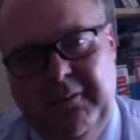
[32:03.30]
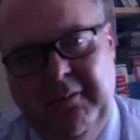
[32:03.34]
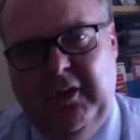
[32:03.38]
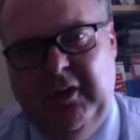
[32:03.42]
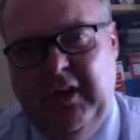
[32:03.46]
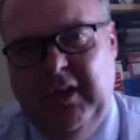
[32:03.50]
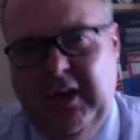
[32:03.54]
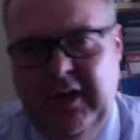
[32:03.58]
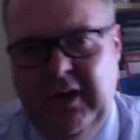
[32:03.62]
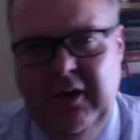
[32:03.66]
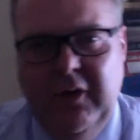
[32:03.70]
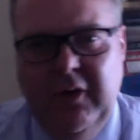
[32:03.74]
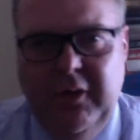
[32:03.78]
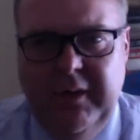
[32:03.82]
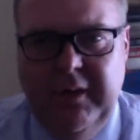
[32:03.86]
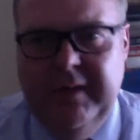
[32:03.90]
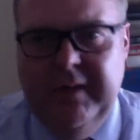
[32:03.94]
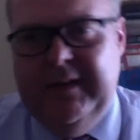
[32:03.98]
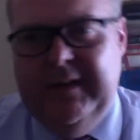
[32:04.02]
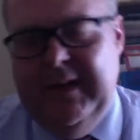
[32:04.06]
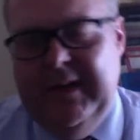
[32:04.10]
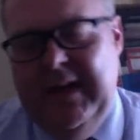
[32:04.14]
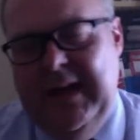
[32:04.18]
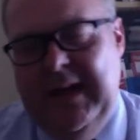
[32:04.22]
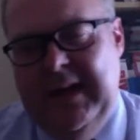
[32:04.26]

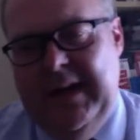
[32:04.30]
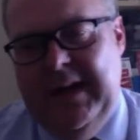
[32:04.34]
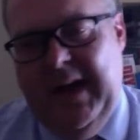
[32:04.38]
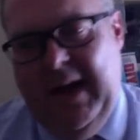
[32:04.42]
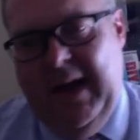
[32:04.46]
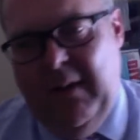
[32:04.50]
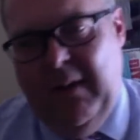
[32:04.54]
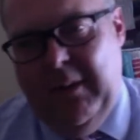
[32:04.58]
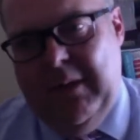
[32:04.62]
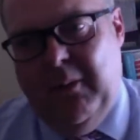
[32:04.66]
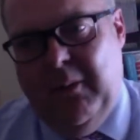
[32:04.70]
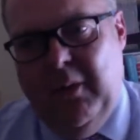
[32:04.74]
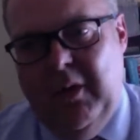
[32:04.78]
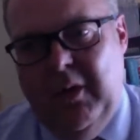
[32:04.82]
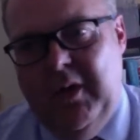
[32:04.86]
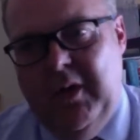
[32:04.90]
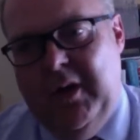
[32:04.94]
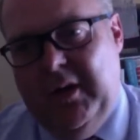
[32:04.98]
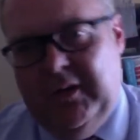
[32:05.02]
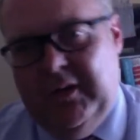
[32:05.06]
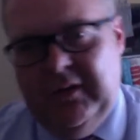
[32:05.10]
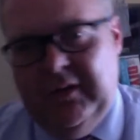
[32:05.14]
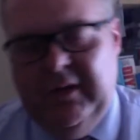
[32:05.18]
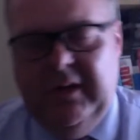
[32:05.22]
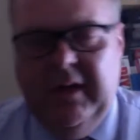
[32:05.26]
security and how it
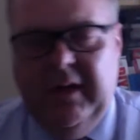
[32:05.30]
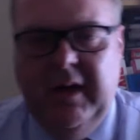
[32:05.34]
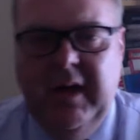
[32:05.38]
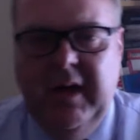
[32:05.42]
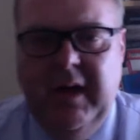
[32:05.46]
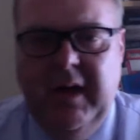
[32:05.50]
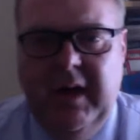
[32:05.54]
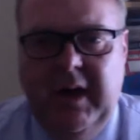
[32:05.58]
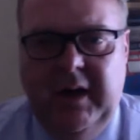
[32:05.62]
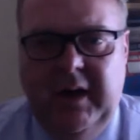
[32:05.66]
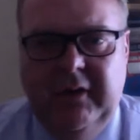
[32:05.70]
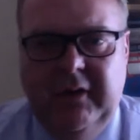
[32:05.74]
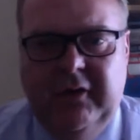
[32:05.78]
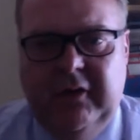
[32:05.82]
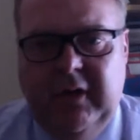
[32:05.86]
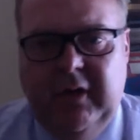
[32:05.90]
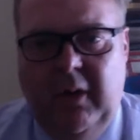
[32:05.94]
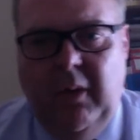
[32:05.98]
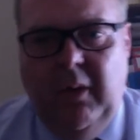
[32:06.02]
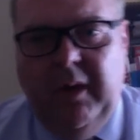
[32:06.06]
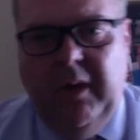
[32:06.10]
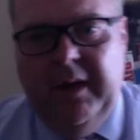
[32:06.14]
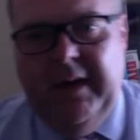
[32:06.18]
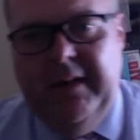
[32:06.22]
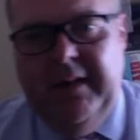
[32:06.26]
works and
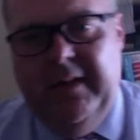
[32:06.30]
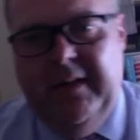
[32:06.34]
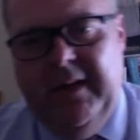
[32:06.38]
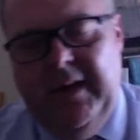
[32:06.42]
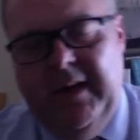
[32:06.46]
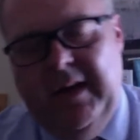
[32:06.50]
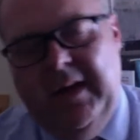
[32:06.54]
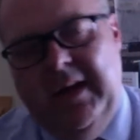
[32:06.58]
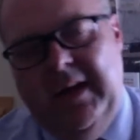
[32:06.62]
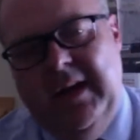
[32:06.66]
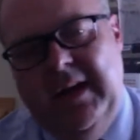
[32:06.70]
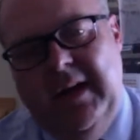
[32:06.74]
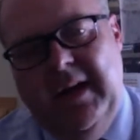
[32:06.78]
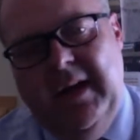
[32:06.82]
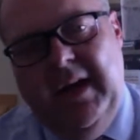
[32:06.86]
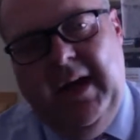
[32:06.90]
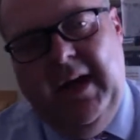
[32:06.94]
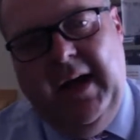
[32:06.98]
so on in the